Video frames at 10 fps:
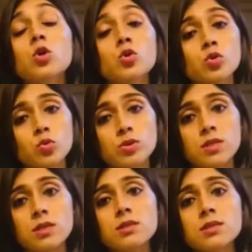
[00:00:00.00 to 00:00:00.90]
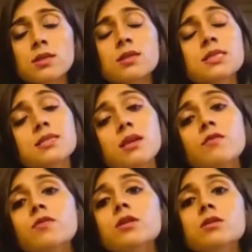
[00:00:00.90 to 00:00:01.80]
routines,
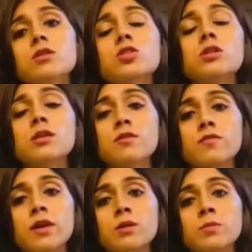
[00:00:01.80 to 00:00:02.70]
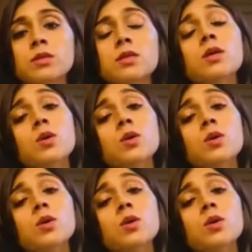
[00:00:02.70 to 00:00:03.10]
safe and nurturing environment